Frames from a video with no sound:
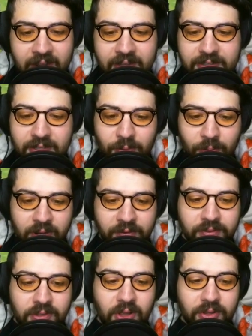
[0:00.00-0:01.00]
So
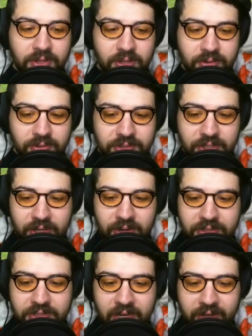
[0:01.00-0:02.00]
wonderful old you should go
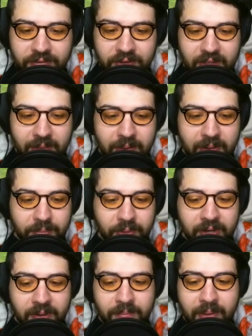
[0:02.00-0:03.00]
check for them and
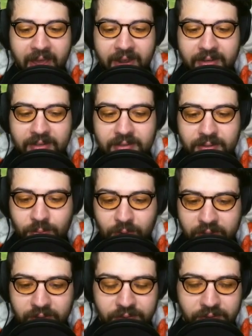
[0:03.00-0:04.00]
bring them back to
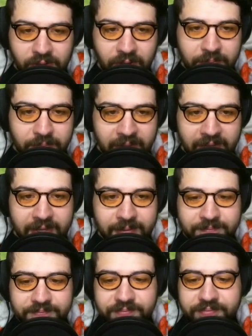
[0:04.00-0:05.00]
wonderful old me.
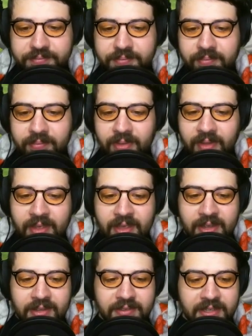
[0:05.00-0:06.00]

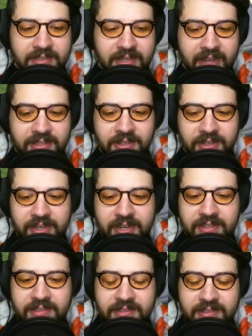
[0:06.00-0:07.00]
These eggs aren't
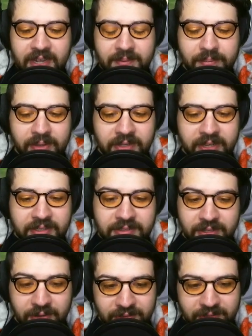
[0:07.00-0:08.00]
hidden inside buildings,
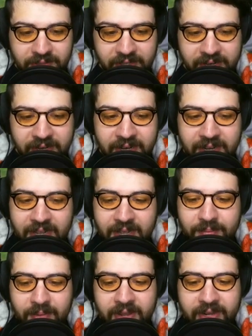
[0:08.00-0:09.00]
no siree.
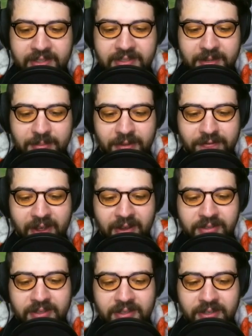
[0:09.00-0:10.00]
My eggs can be
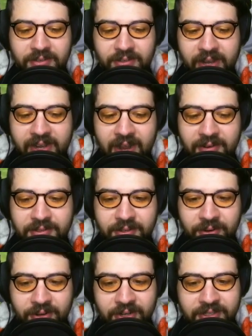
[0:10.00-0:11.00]
found in the great
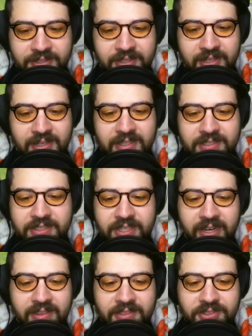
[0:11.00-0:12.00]
outdoors.
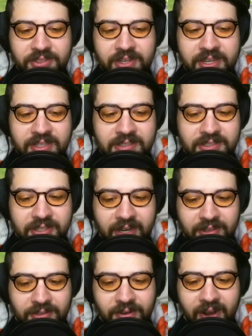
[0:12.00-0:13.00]
Check the trees, check
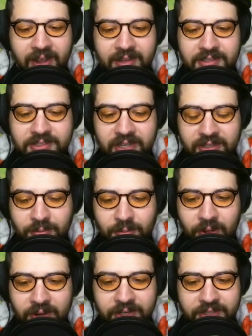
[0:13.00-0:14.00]
the rocks, check the
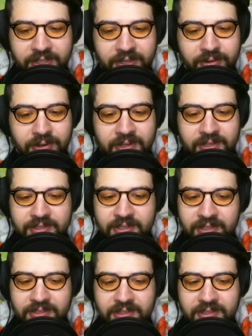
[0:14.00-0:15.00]
water too.
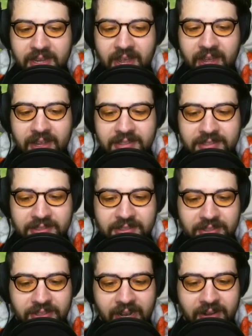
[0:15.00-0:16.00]
Search the sky, search the
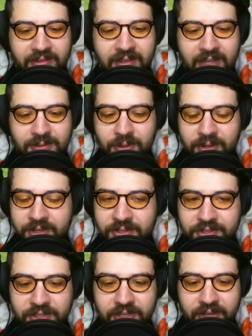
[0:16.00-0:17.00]
ground, that's what you
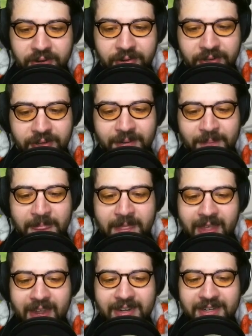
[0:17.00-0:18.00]
should do.
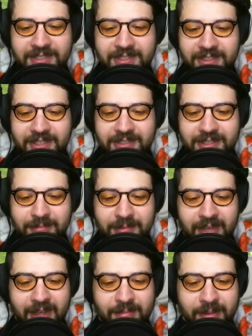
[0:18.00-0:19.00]
And here's a little
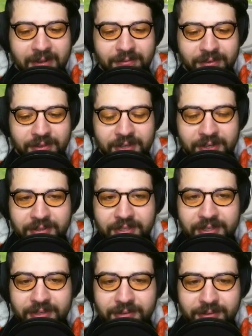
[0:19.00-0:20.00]
something I made for you
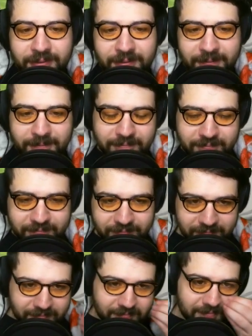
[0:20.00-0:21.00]
too.
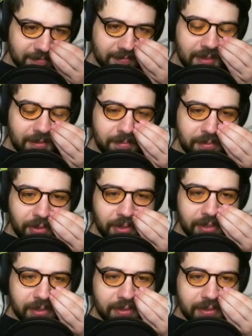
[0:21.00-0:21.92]
Oh boy.